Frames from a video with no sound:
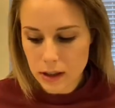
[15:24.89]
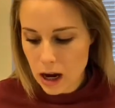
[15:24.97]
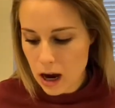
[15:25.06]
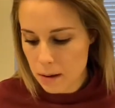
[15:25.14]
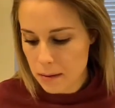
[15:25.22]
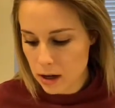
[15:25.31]

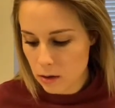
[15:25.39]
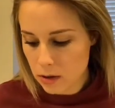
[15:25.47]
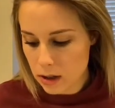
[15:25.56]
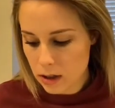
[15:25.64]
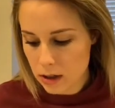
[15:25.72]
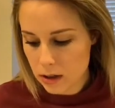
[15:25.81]
I don't want
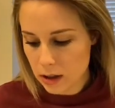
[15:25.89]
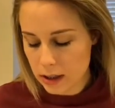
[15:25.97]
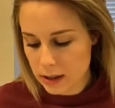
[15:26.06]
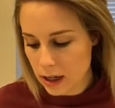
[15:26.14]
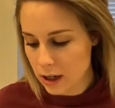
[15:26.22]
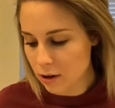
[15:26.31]
to, like I
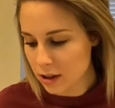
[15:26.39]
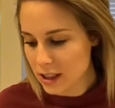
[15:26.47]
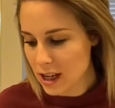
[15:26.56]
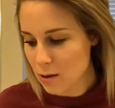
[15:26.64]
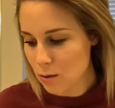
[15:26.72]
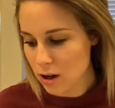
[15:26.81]
said, I don't want to
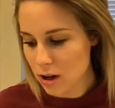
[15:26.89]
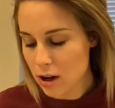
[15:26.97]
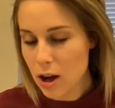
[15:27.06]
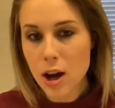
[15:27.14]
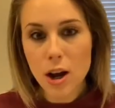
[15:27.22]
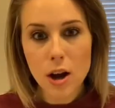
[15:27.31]
say the word
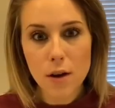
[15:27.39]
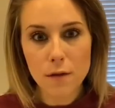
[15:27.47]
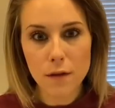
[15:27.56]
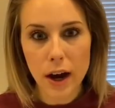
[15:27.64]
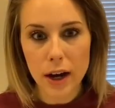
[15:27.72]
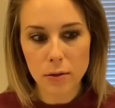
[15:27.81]

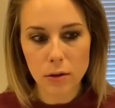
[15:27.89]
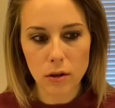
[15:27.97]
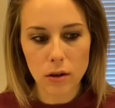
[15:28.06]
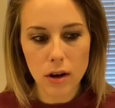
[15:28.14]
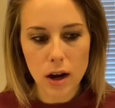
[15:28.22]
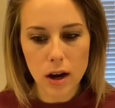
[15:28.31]
viral,